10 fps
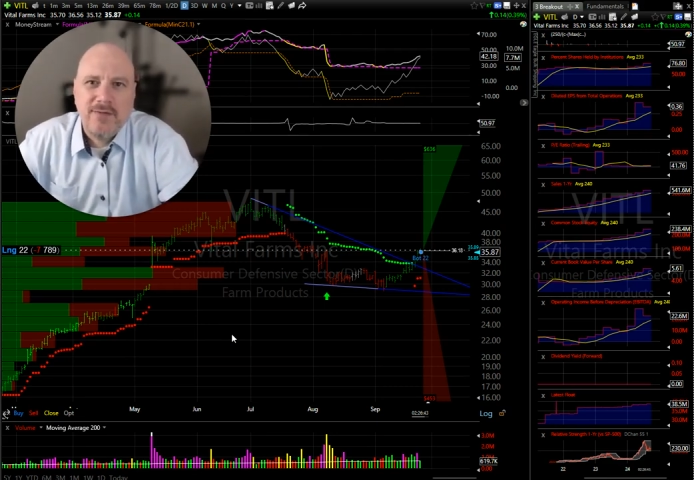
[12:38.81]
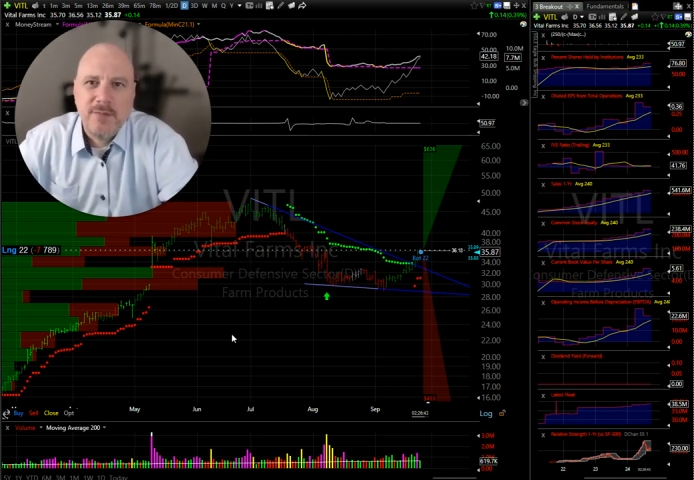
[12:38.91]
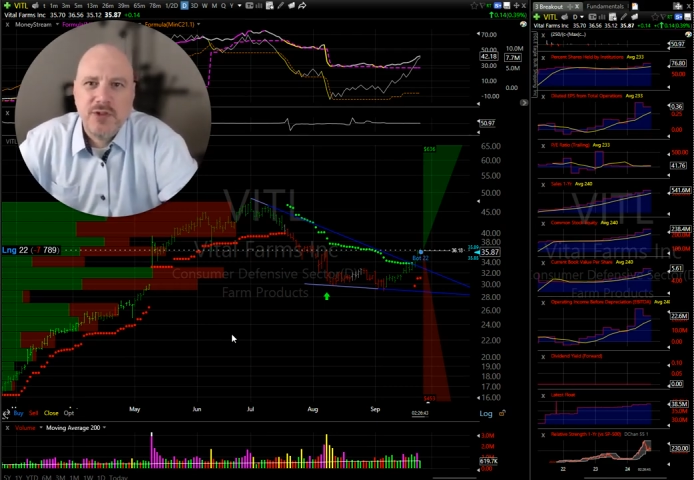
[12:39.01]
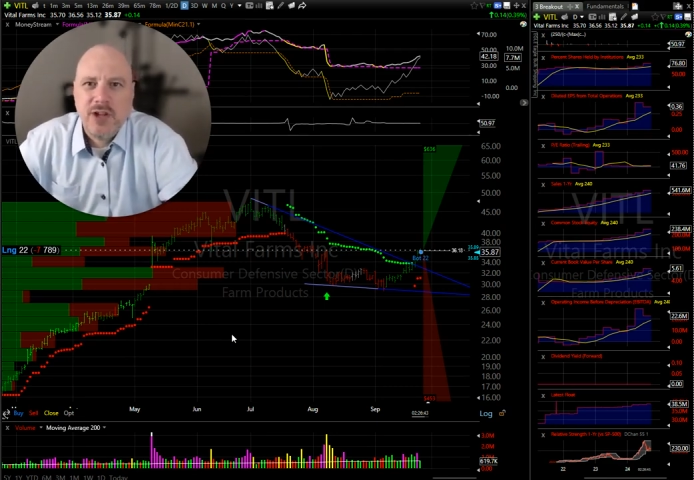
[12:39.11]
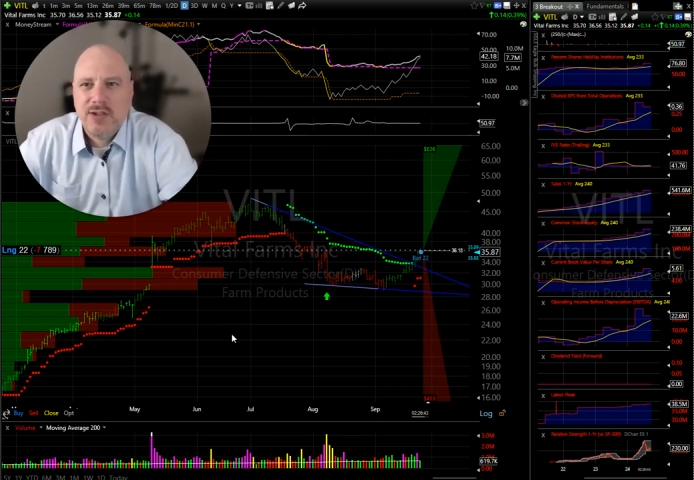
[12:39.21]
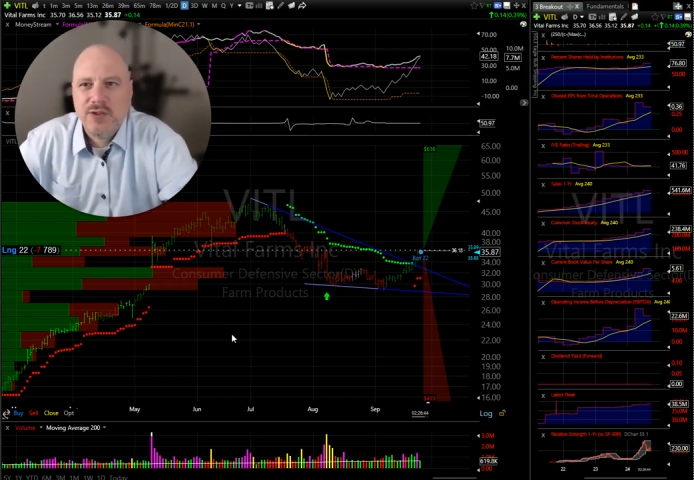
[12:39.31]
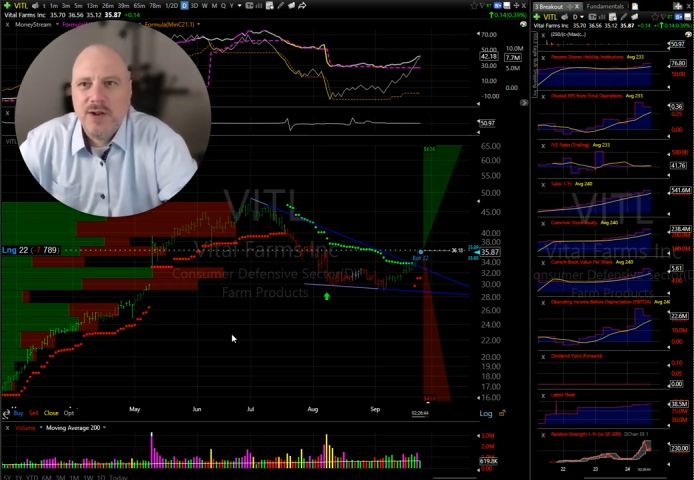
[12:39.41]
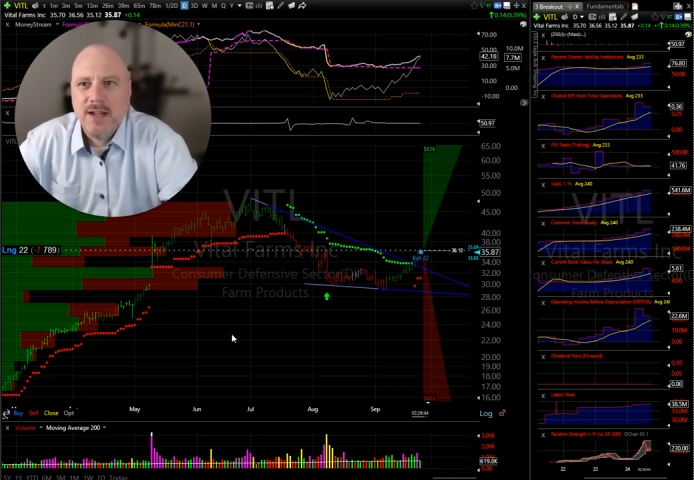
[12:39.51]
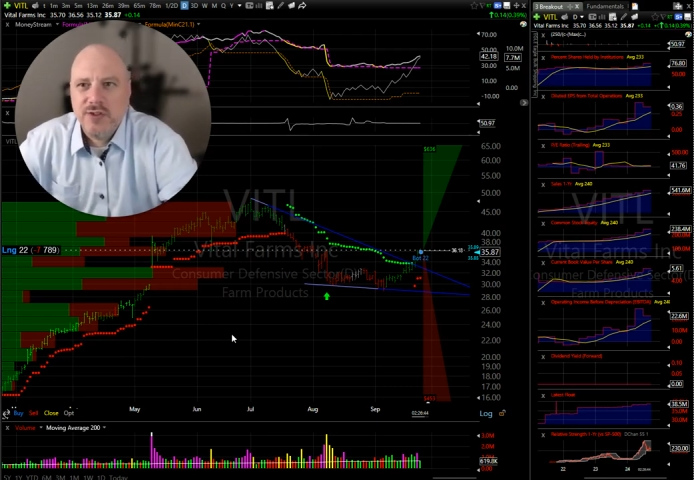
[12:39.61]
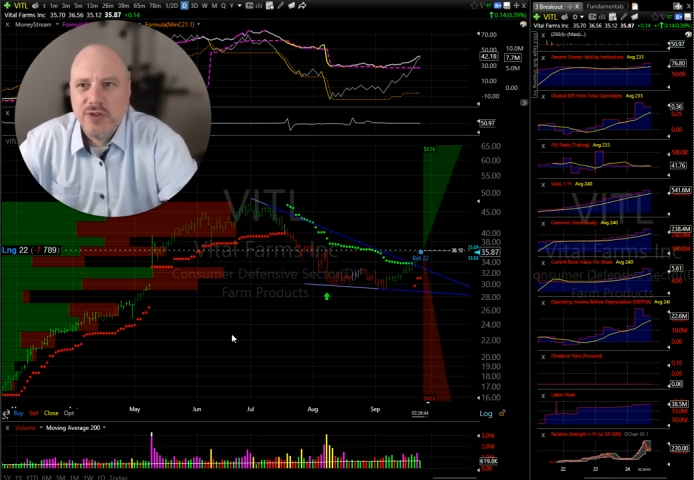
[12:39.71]
from Stock
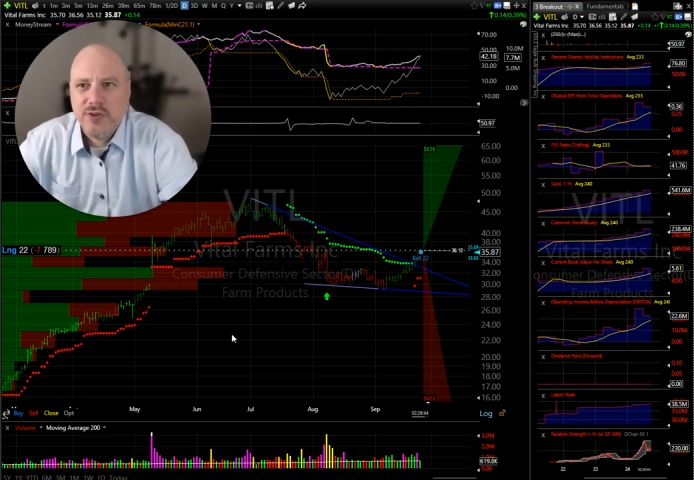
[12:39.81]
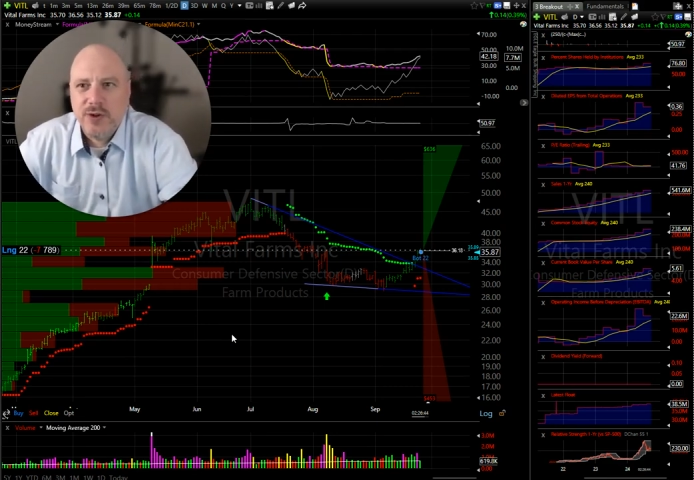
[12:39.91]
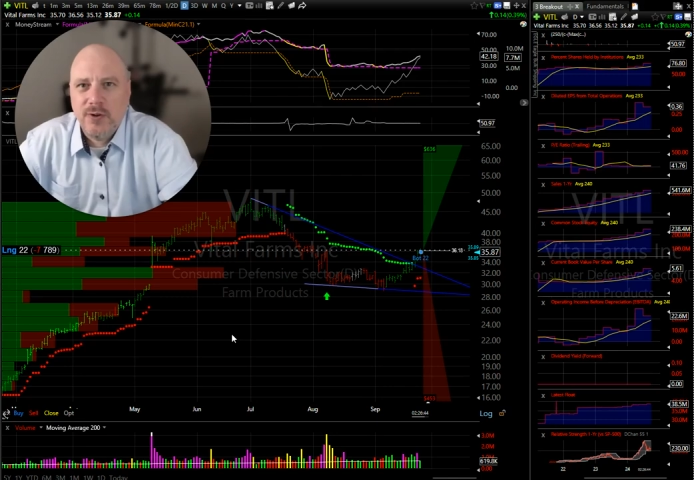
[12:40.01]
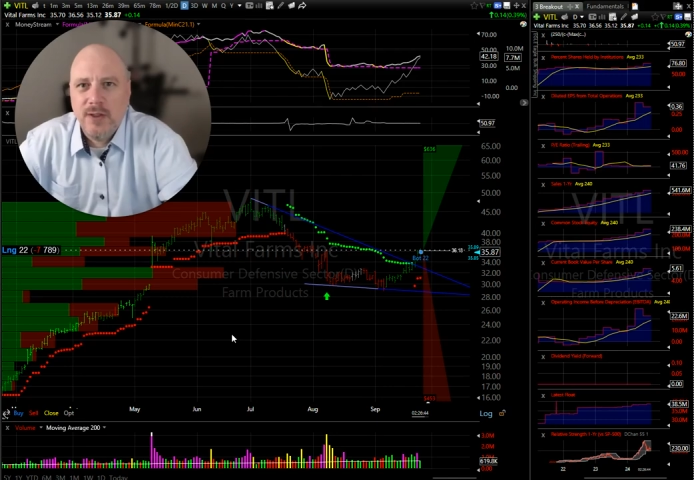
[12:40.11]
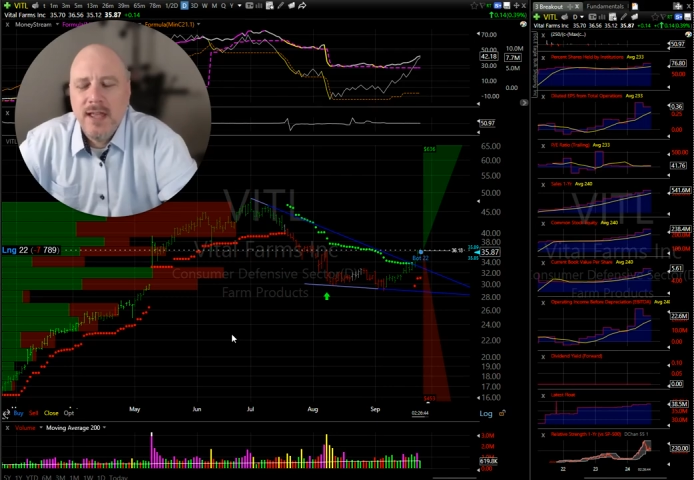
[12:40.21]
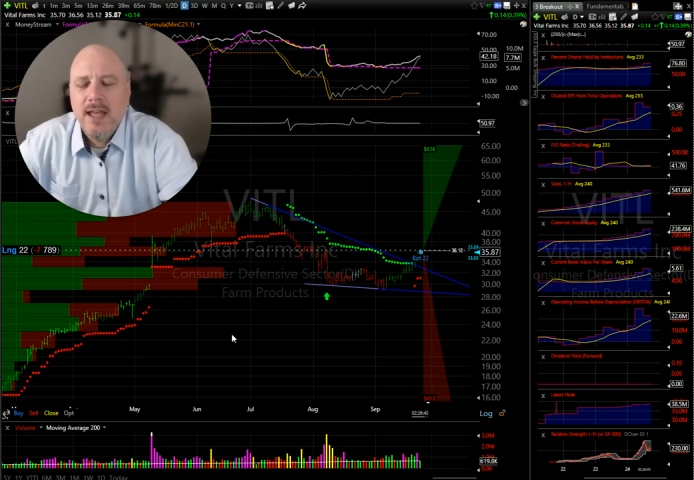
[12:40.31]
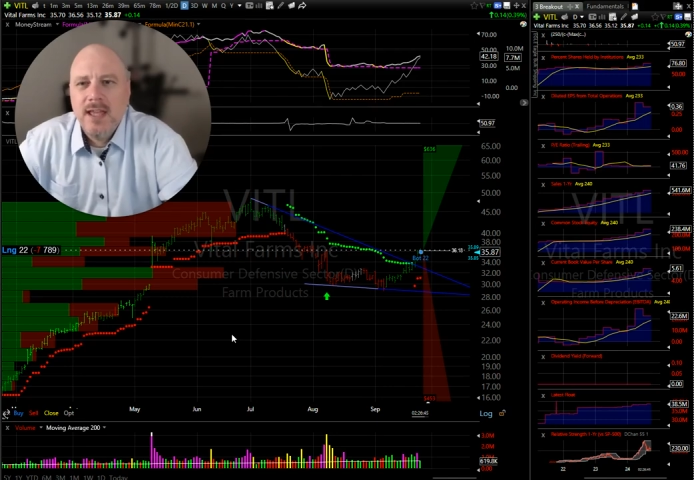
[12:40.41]
Strategy Circle.